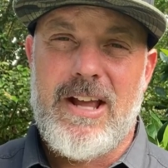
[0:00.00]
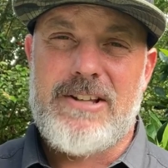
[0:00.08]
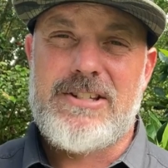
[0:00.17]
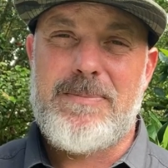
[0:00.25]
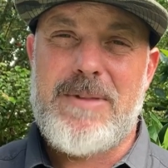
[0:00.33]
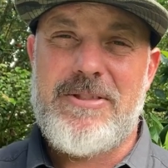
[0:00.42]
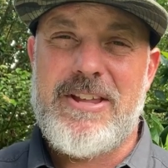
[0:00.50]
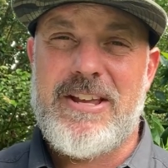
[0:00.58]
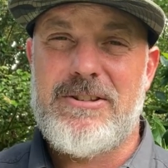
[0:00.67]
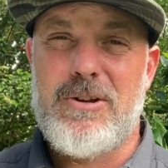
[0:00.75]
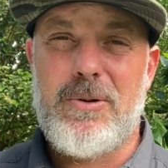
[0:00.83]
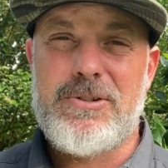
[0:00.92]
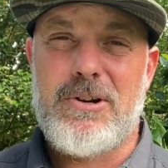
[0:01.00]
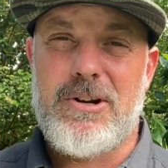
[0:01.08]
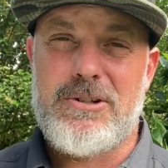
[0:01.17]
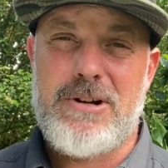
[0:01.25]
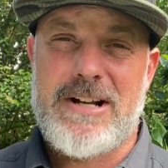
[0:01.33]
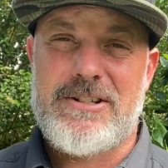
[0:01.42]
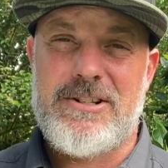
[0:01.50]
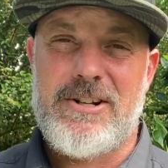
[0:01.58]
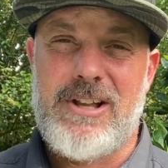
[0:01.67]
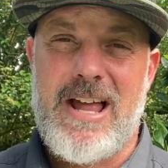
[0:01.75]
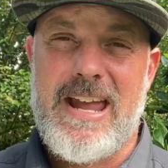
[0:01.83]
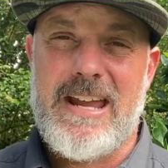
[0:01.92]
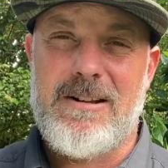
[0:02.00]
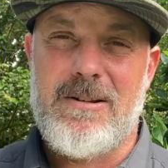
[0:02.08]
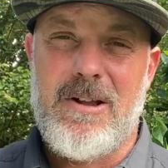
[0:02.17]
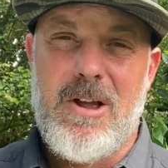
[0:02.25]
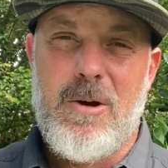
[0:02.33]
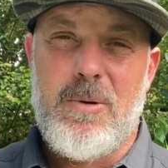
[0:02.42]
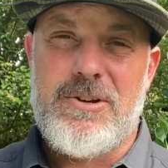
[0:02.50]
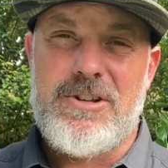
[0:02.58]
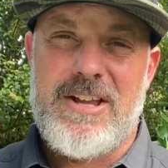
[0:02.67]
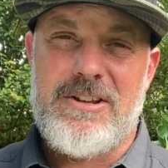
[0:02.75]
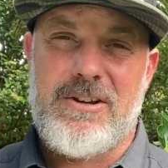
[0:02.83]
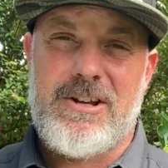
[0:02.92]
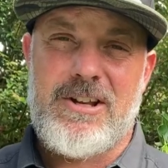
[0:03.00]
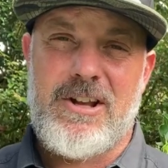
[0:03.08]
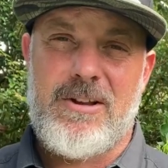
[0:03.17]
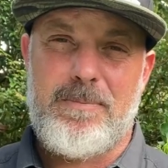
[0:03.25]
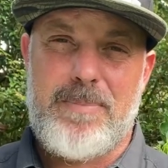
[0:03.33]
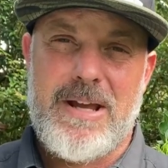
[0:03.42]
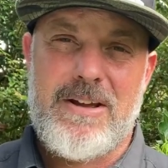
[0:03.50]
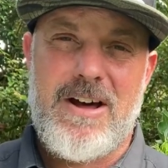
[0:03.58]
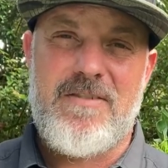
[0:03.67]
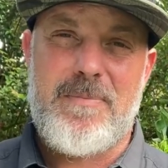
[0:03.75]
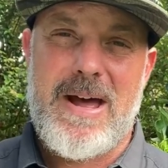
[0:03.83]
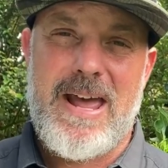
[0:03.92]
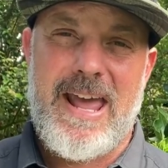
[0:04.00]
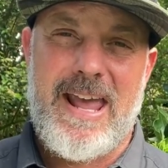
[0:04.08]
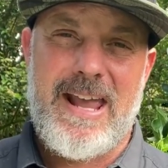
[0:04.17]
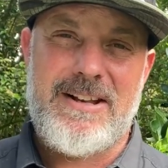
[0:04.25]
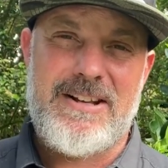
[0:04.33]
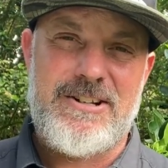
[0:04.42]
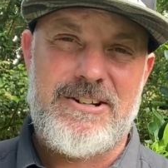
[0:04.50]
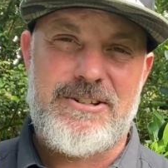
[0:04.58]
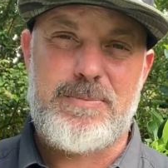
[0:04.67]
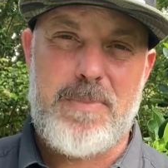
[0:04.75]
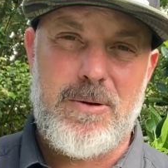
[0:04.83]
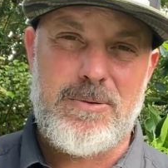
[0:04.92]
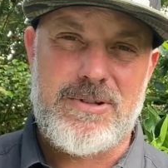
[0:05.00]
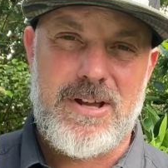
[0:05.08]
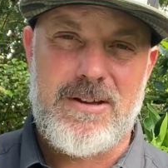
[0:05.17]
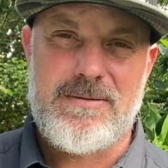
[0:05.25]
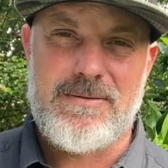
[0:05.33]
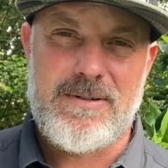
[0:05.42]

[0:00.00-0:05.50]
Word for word: except that the adults are attracted to light, which then you can pick off by hand and dispose of.